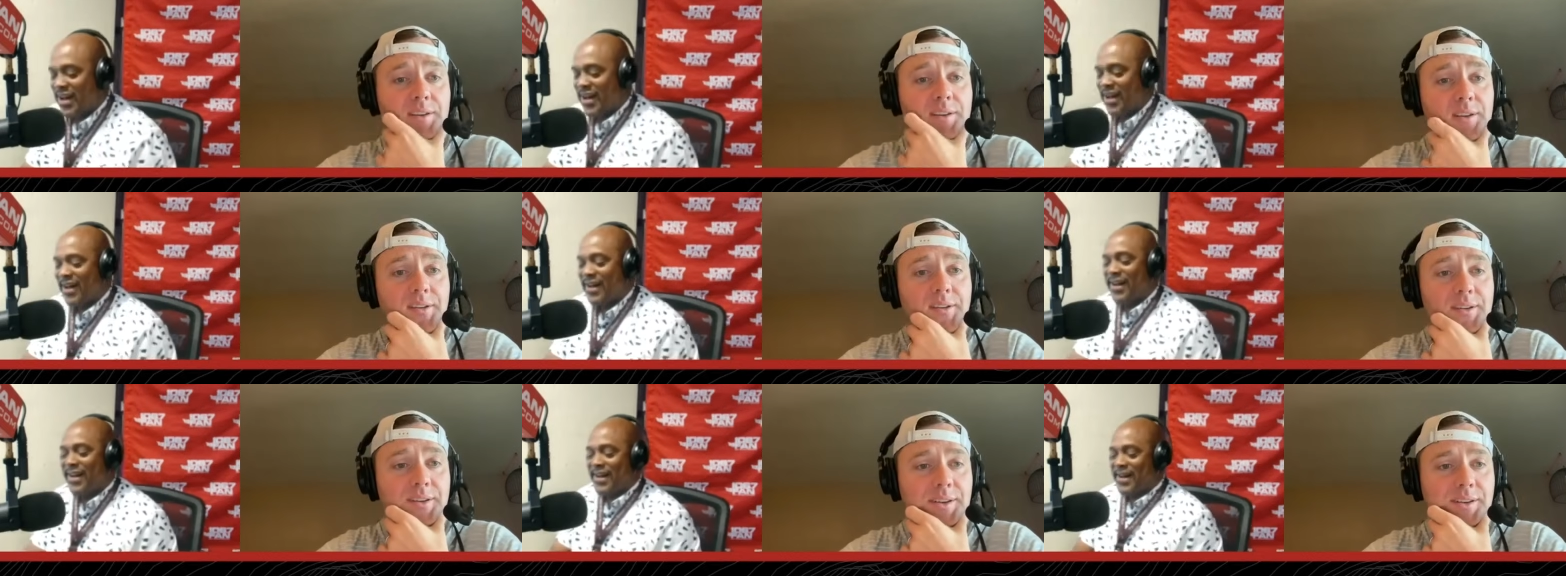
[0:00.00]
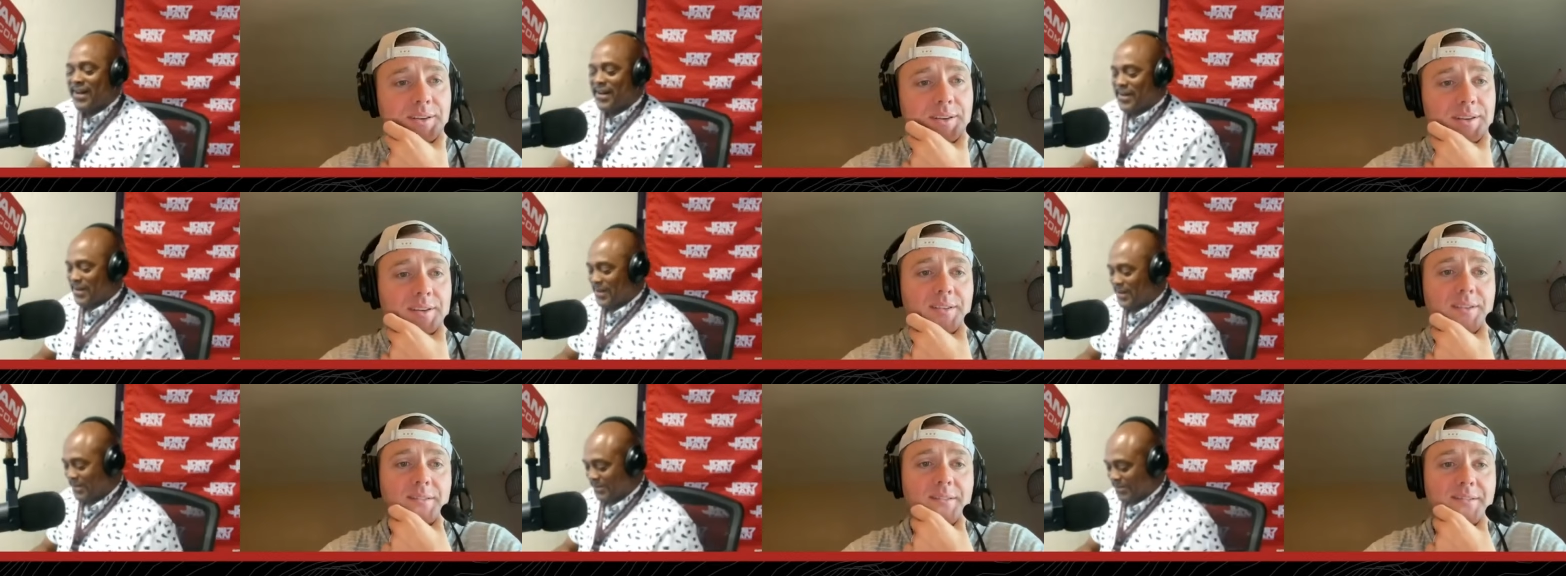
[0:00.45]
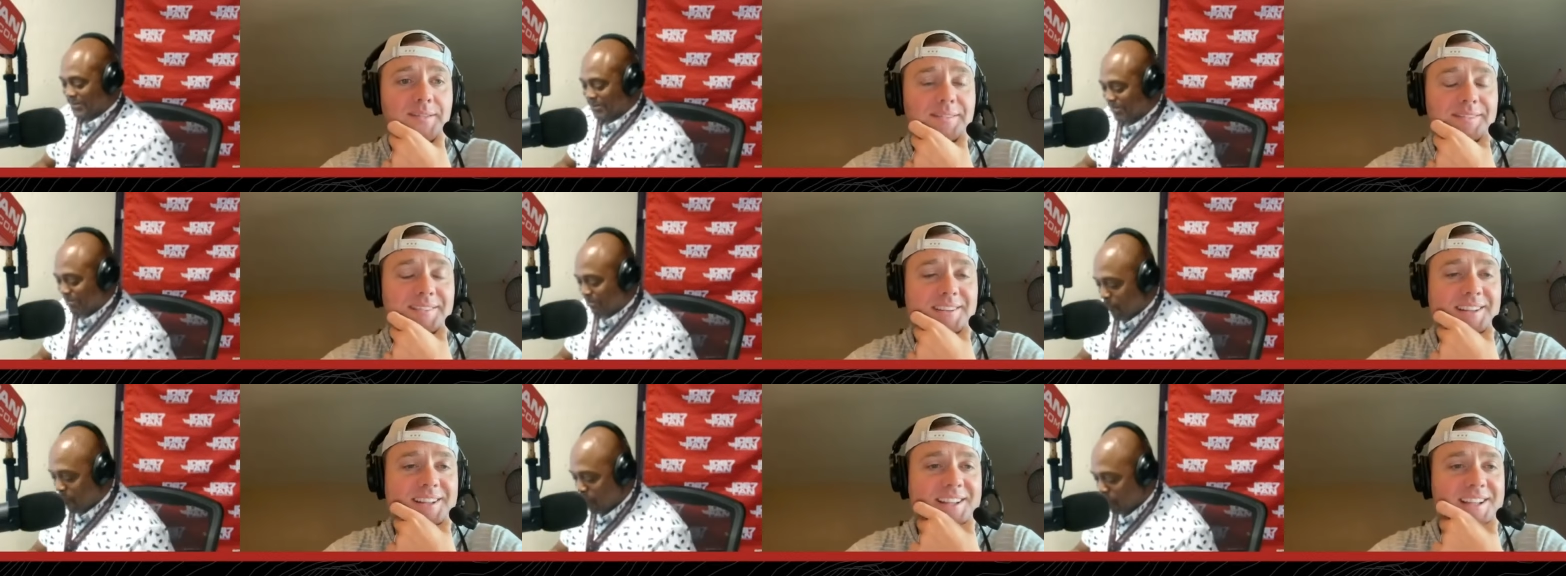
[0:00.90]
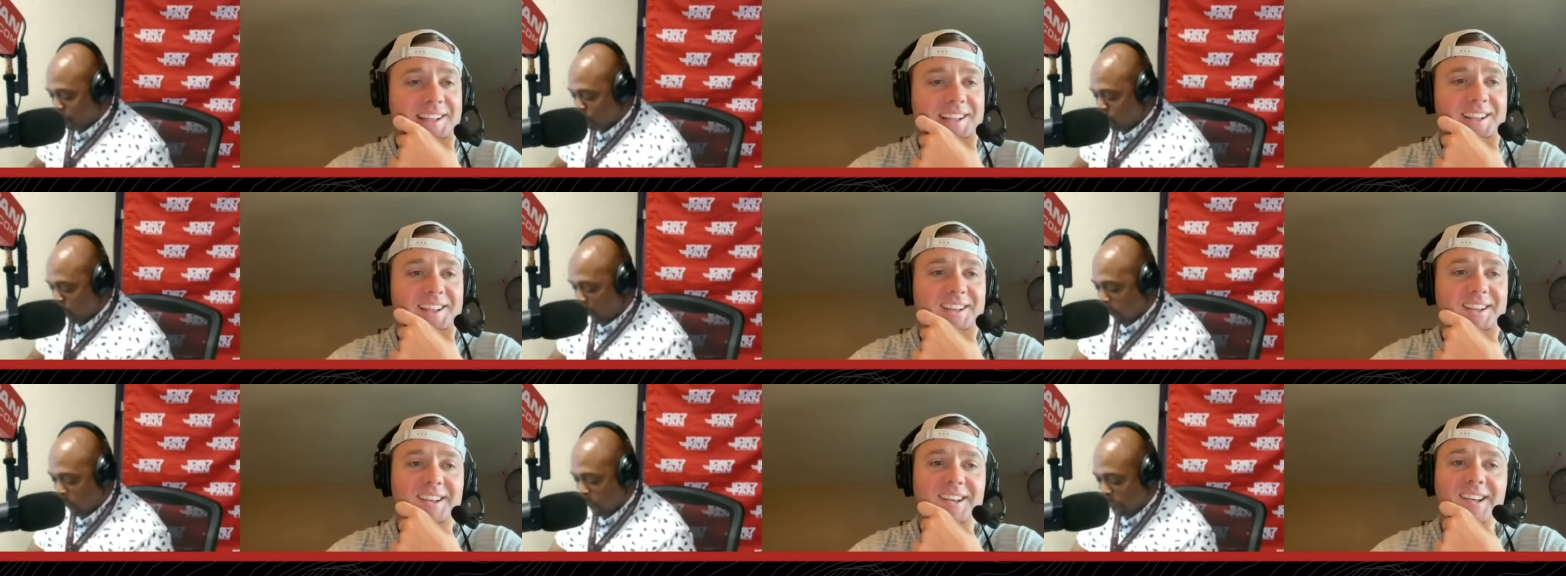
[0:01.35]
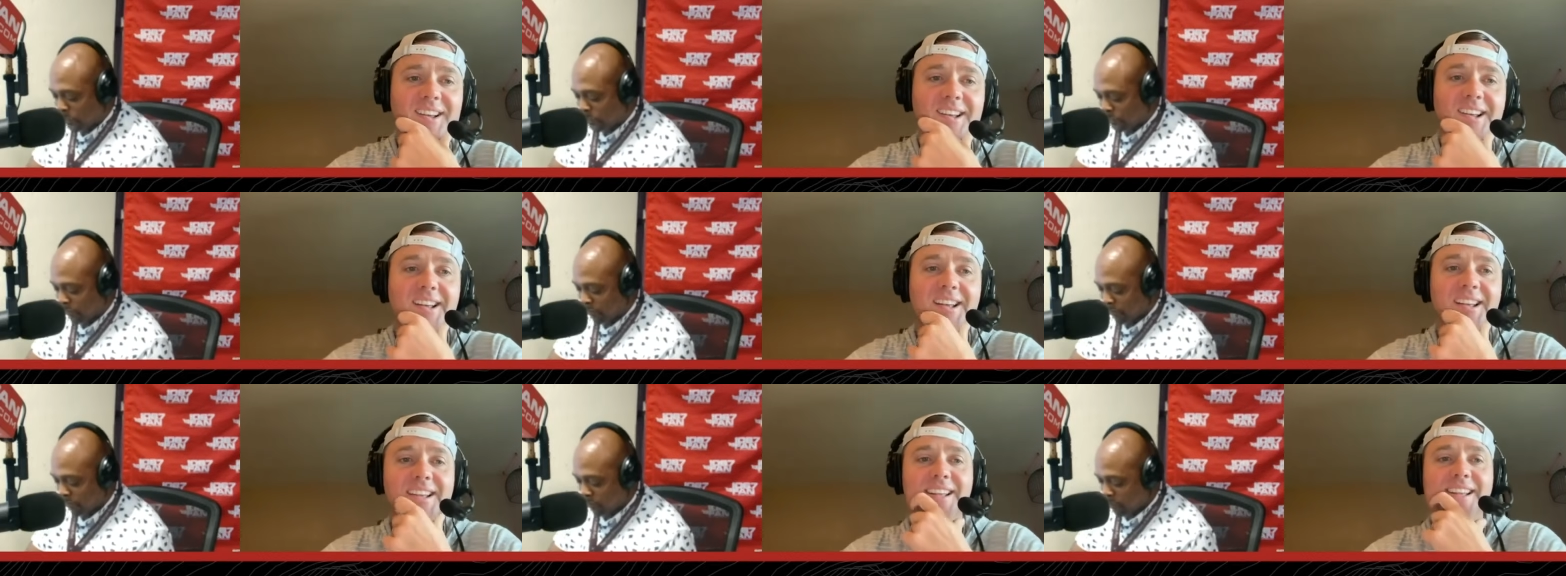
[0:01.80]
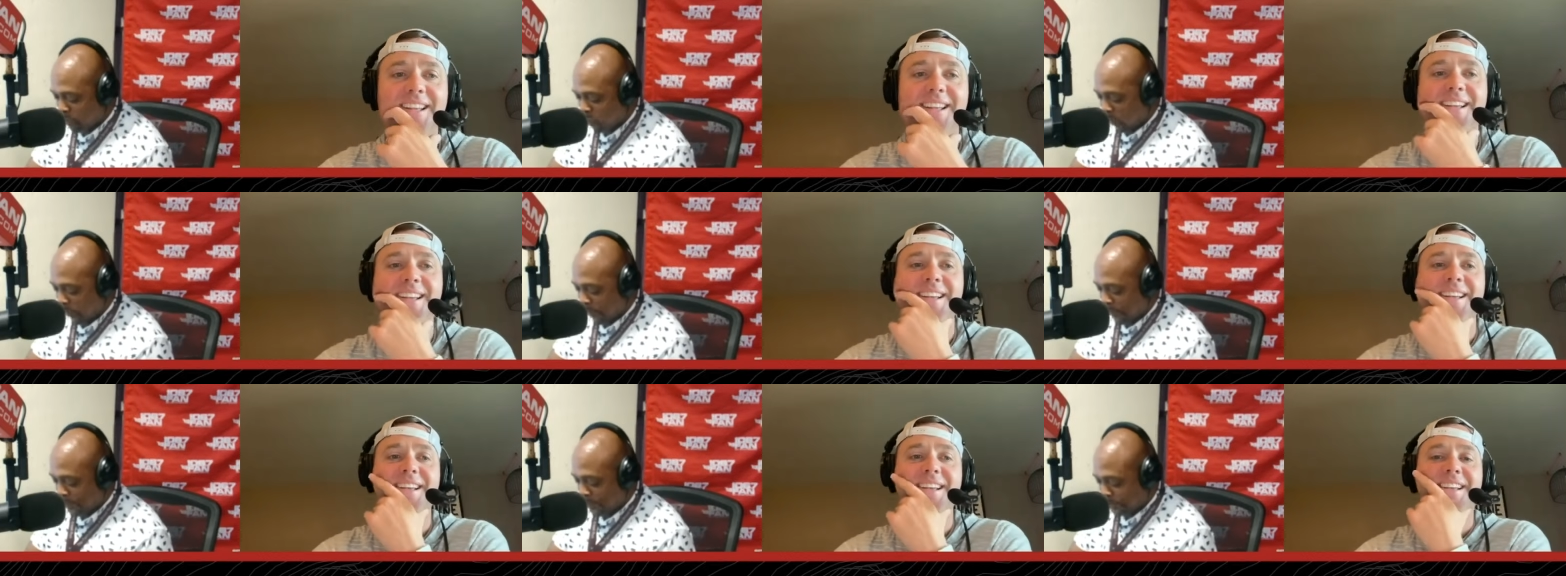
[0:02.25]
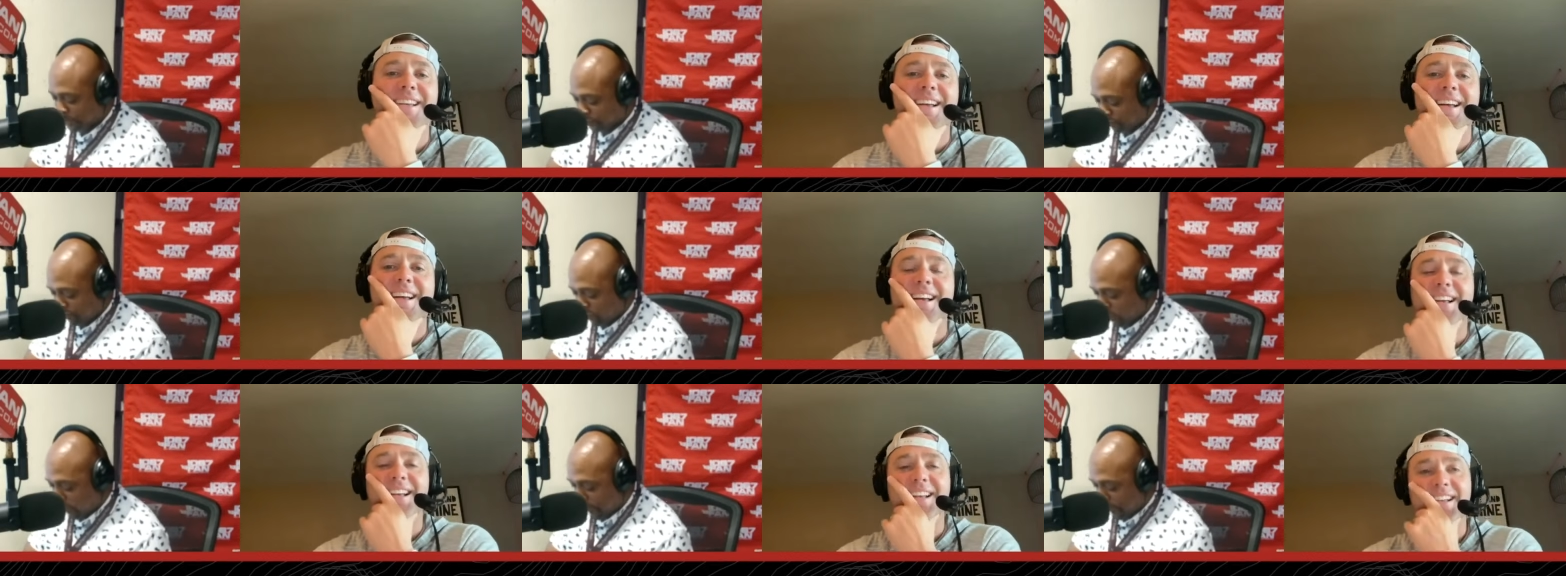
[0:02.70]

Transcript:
Speaker 1: I have a I have a Brad Johnson jersey. That was one. I